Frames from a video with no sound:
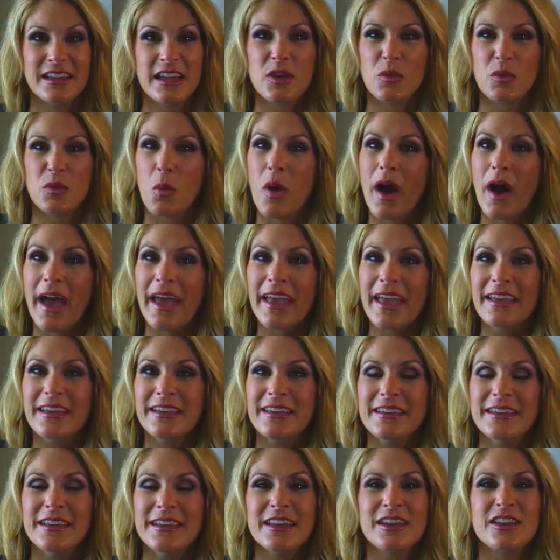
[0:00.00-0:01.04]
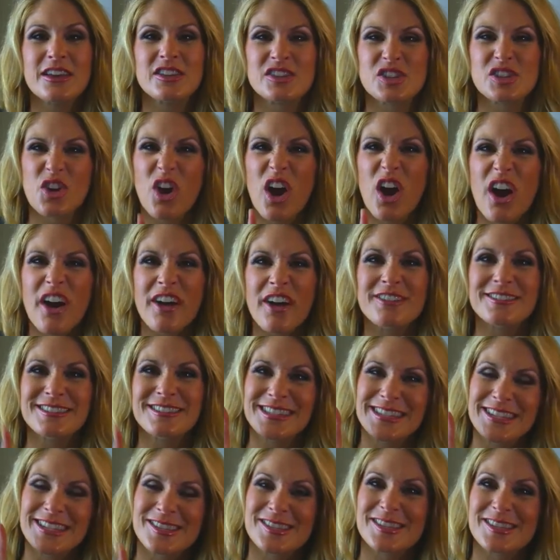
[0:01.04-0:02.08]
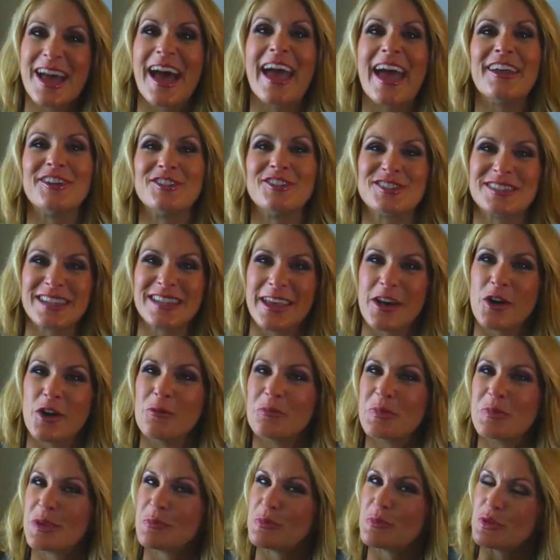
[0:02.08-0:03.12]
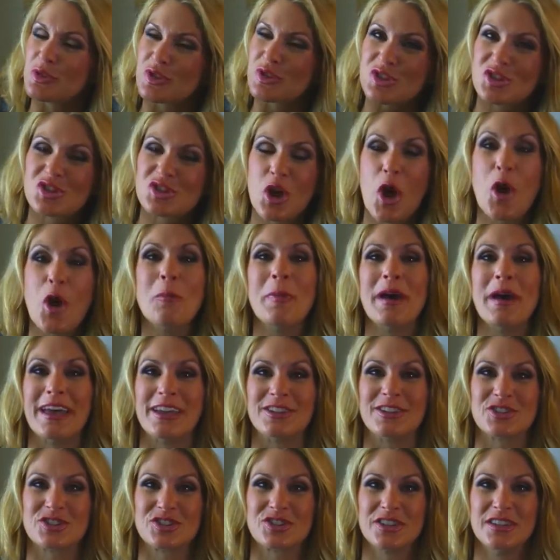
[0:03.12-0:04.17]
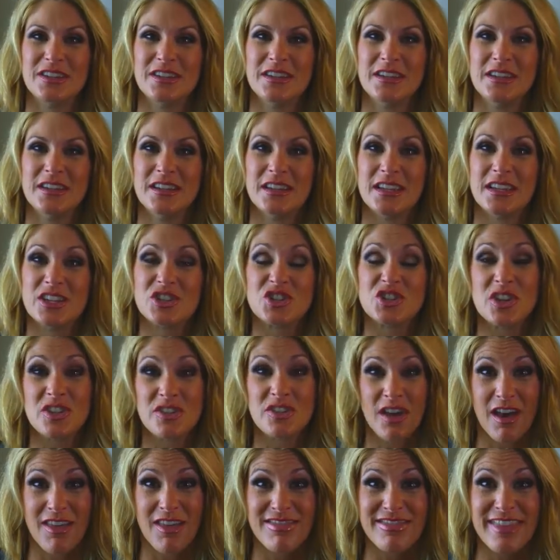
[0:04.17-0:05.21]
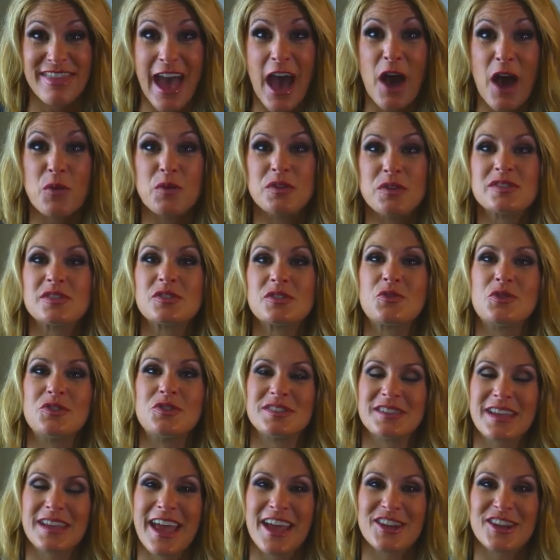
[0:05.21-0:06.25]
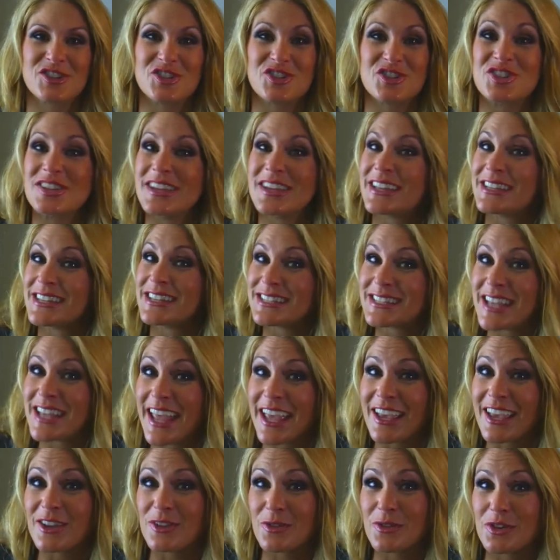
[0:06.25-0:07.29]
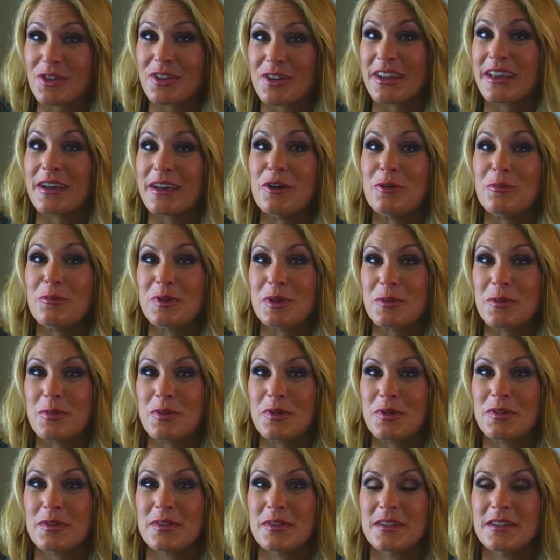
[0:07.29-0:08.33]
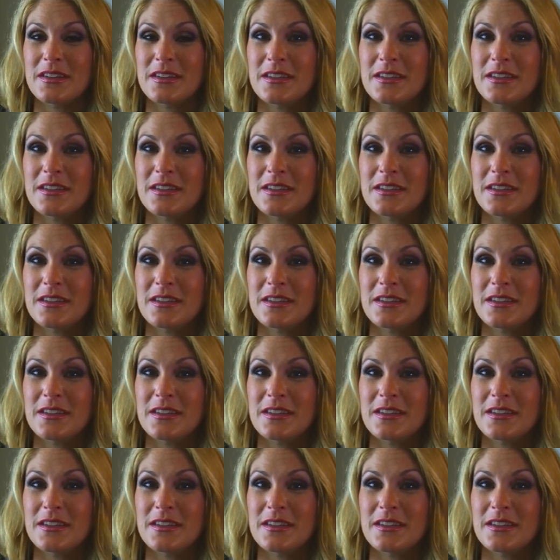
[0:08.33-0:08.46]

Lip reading: And why? Because her heart desires to help people so much. And she thought that was the course of action she had to take in order to help people.